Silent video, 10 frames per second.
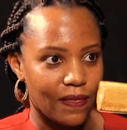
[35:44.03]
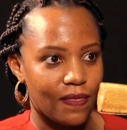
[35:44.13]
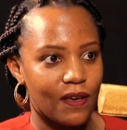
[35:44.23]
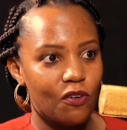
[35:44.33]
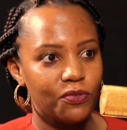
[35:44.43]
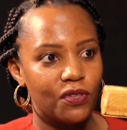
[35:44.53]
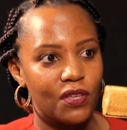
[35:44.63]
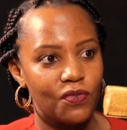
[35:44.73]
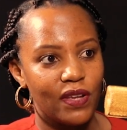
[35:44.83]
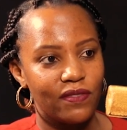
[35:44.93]
the option they
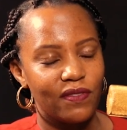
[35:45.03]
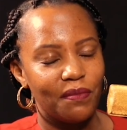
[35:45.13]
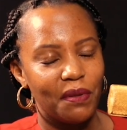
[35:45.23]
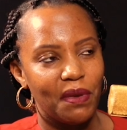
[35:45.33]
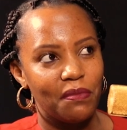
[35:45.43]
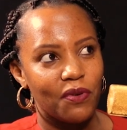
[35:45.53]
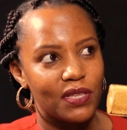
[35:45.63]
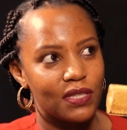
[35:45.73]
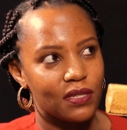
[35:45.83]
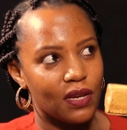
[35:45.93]
would have given me maybe
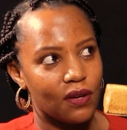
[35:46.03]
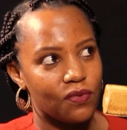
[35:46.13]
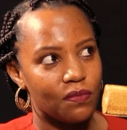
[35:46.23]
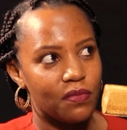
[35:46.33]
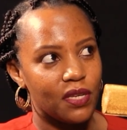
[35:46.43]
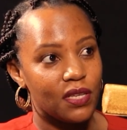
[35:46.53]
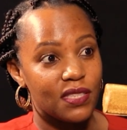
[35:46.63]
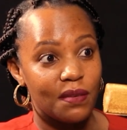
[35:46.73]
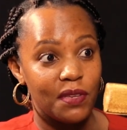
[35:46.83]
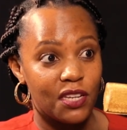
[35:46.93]
would be
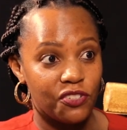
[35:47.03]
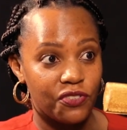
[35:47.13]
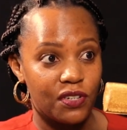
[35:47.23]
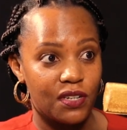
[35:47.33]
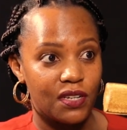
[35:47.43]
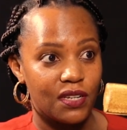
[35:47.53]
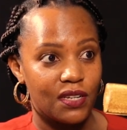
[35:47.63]
insemination.